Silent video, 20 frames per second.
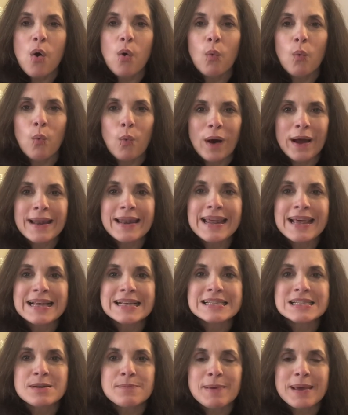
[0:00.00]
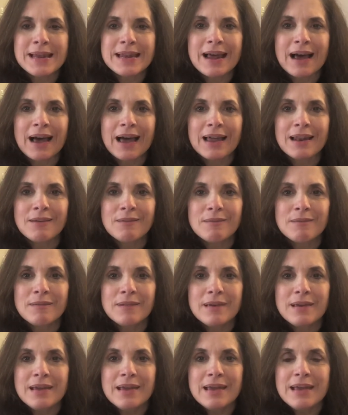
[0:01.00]
what needs to be done.
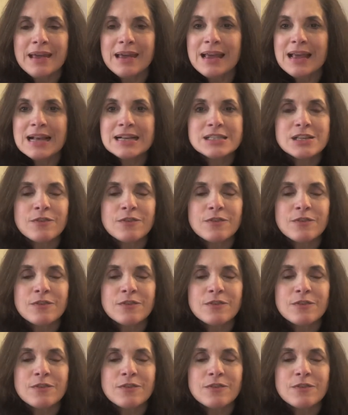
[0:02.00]
It's